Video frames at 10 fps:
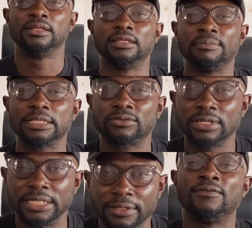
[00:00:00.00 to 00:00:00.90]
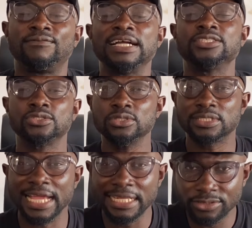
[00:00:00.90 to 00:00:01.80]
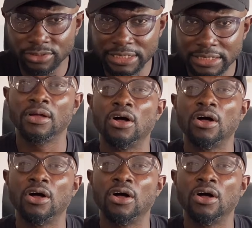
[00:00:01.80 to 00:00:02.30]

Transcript: Number 3, fine-tune entries